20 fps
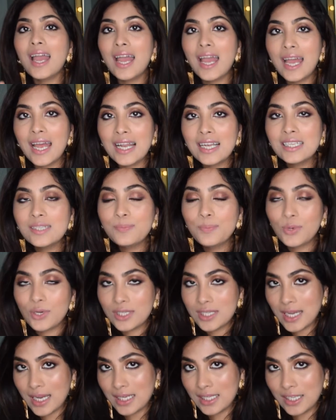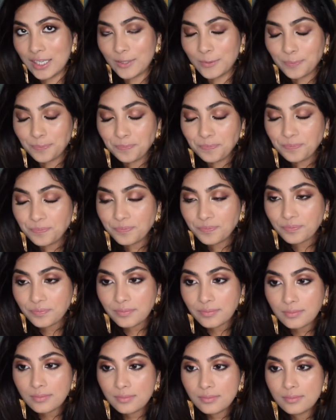and protecting.
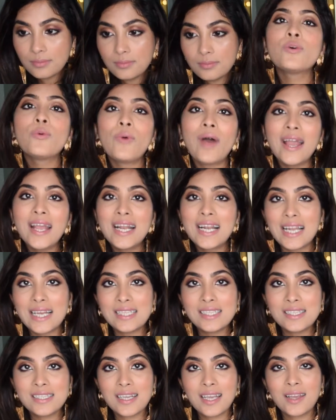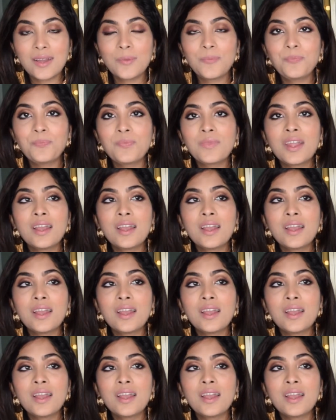So why cleansing?